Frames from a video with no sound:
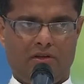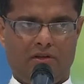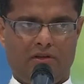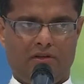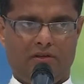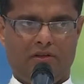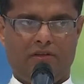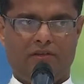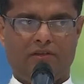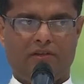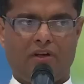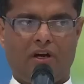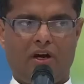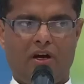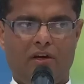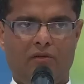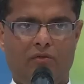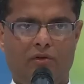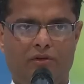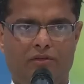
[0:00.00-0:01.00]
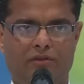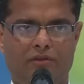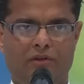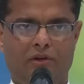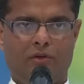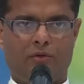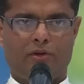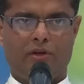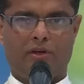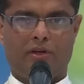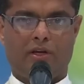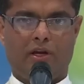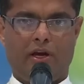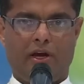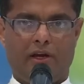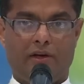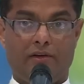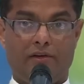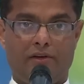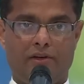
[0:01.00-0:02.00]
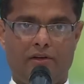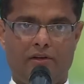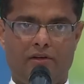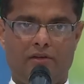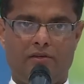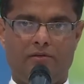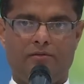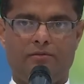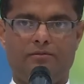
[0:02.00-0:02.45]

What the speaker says: The sky was looking angry.